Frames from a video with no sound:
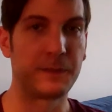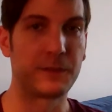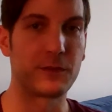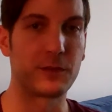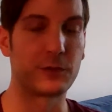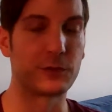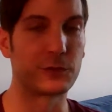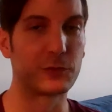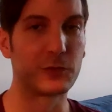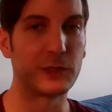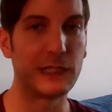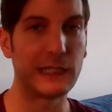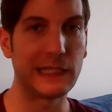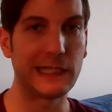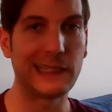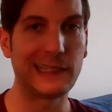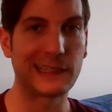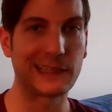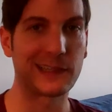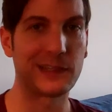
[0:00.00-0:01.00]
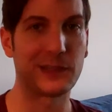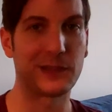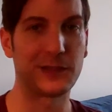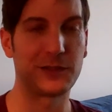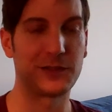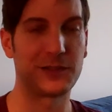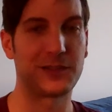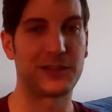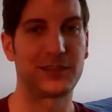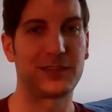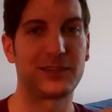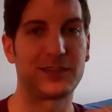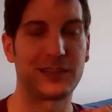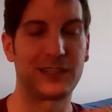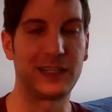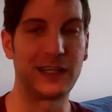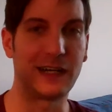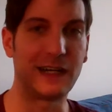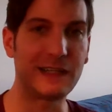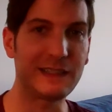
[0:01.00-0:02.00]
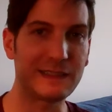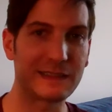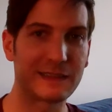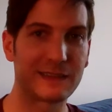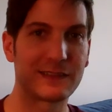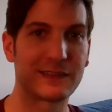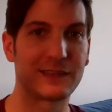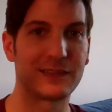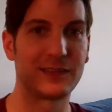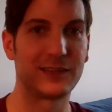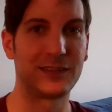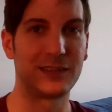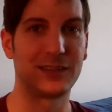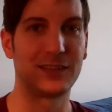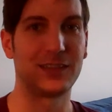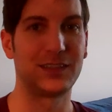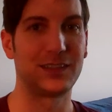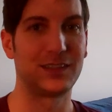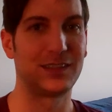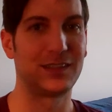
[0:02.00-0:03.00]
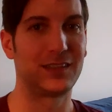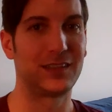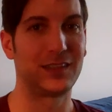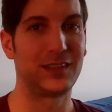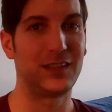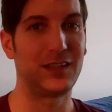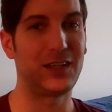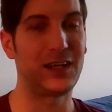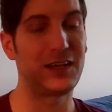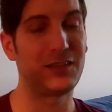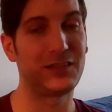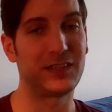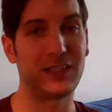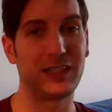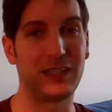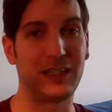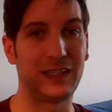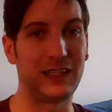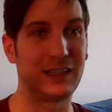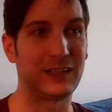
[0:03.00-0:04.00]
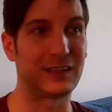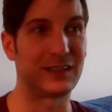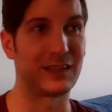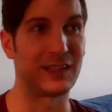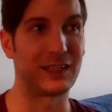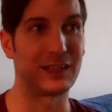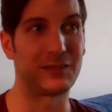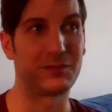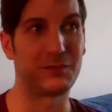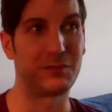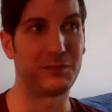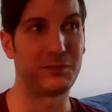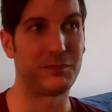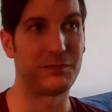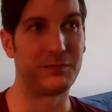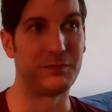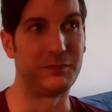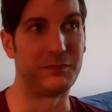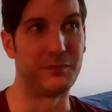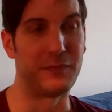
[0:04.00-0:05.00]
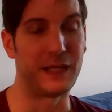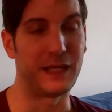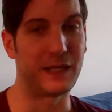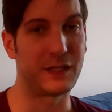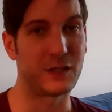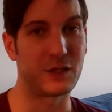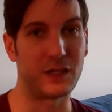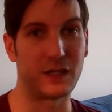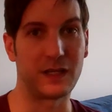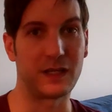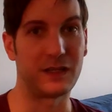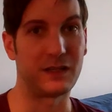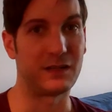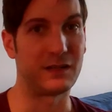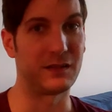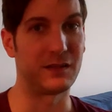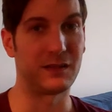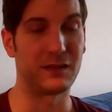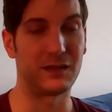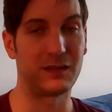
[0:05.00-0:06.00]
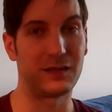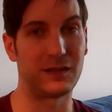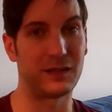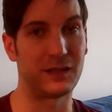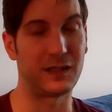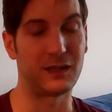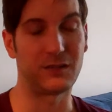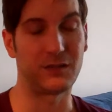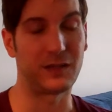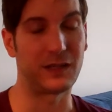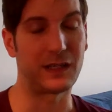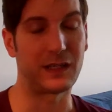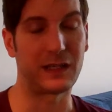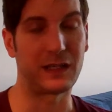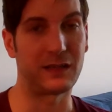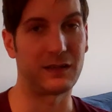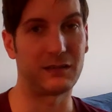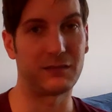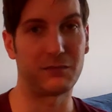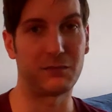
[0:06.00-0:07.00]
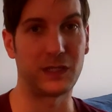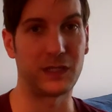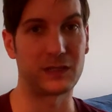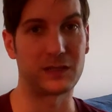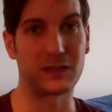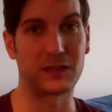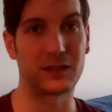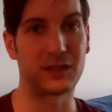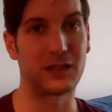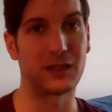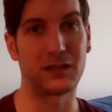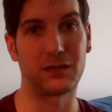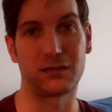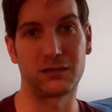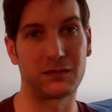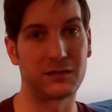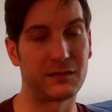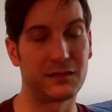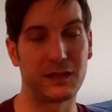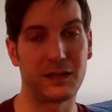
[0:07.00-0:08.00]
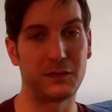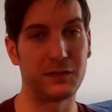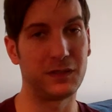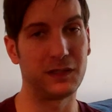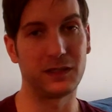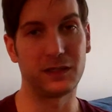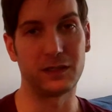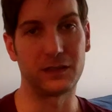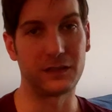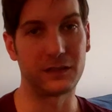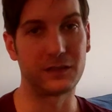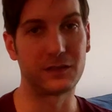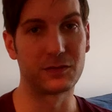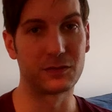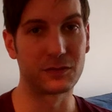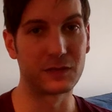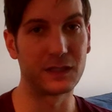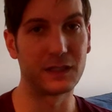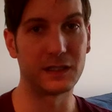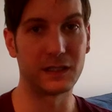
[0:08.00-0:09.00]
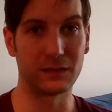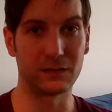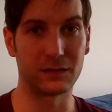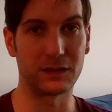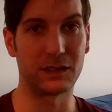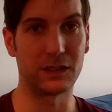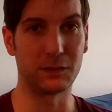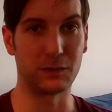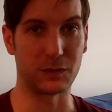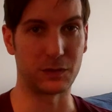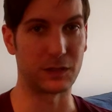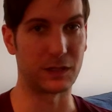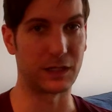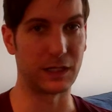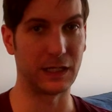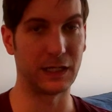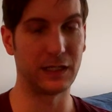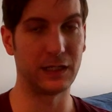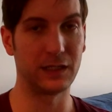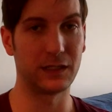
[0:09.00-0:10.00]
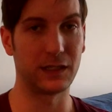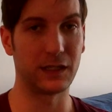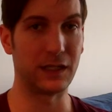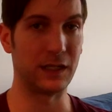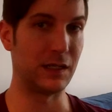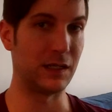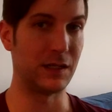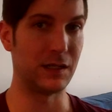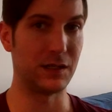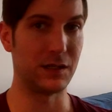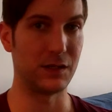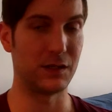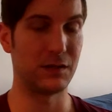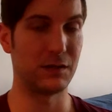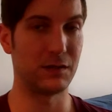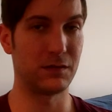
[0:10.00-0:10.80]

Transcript: To really get those cuts, you have to eat like big chicken every day, basically. I mean, it's really, really boring, and